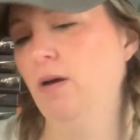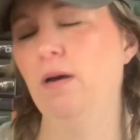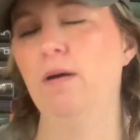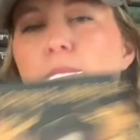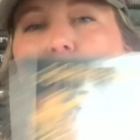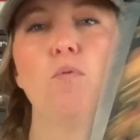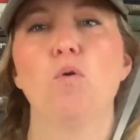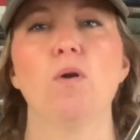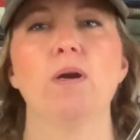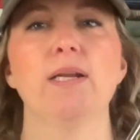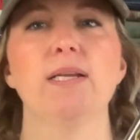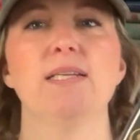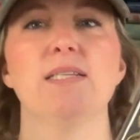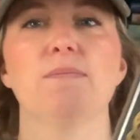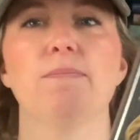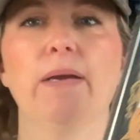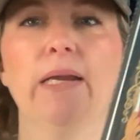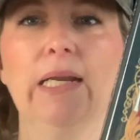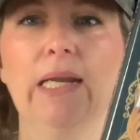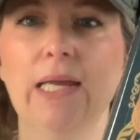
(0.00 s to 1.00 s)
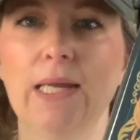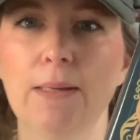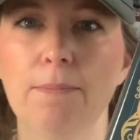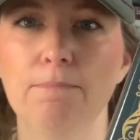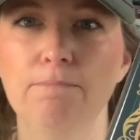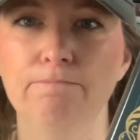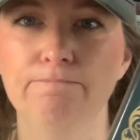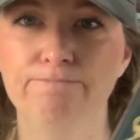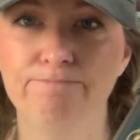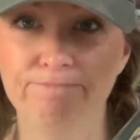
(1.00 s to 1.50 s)
Morgan Is My
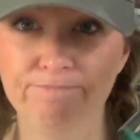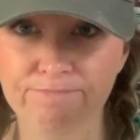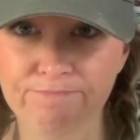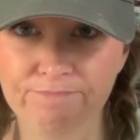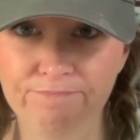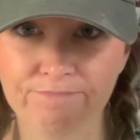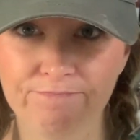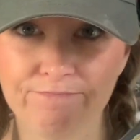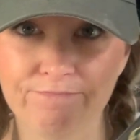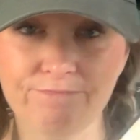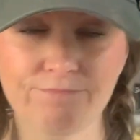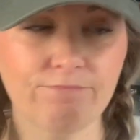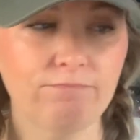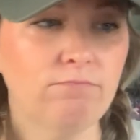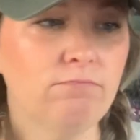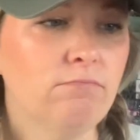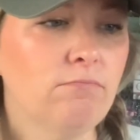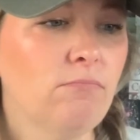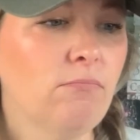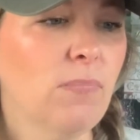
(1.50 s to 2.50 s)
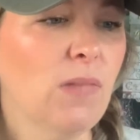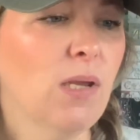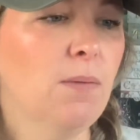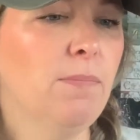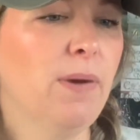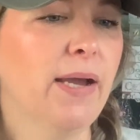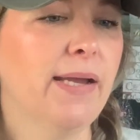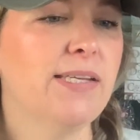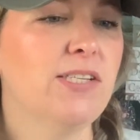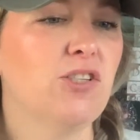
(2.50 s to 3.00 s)
Name
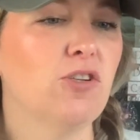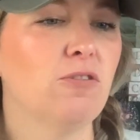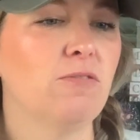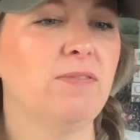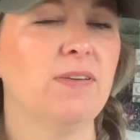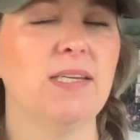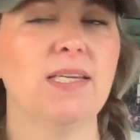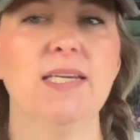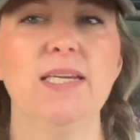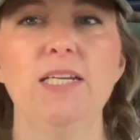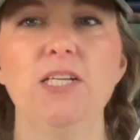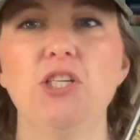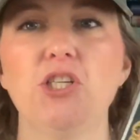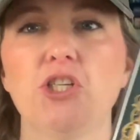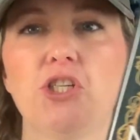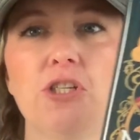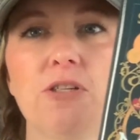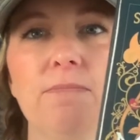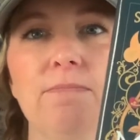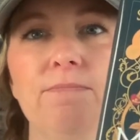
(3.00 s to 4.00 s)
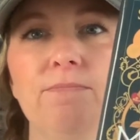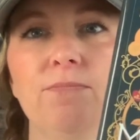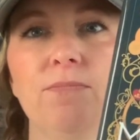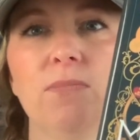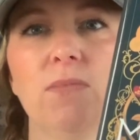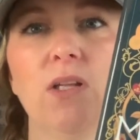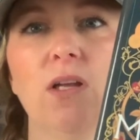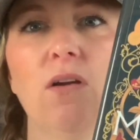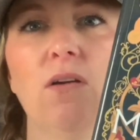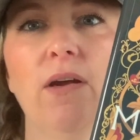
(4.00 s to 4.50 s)
by Sophie Keach.
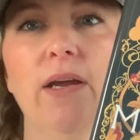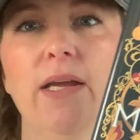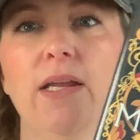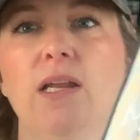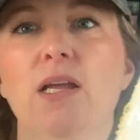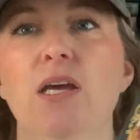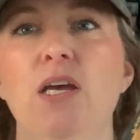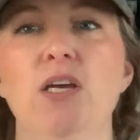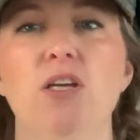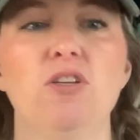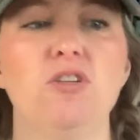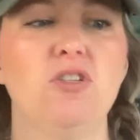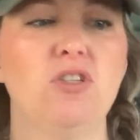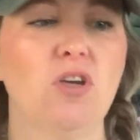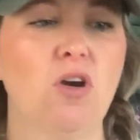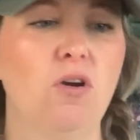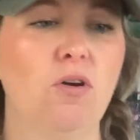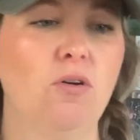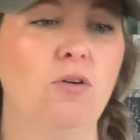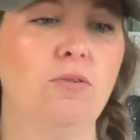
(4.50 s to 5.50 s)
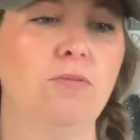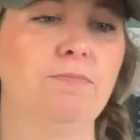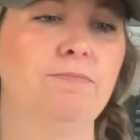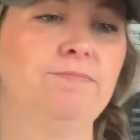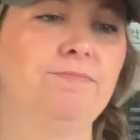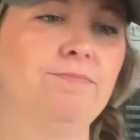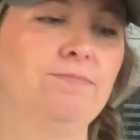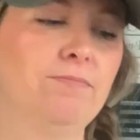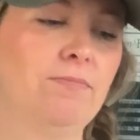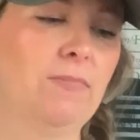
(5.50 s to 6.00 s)
All right. So
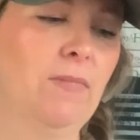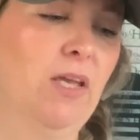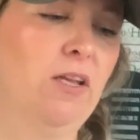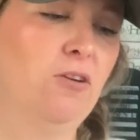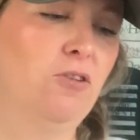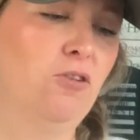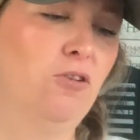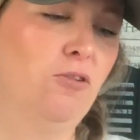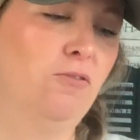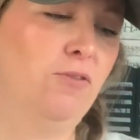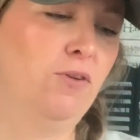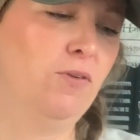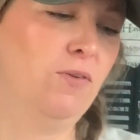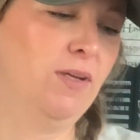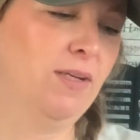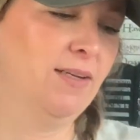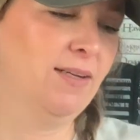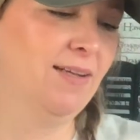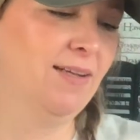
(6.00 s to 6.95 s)
I don't know if you can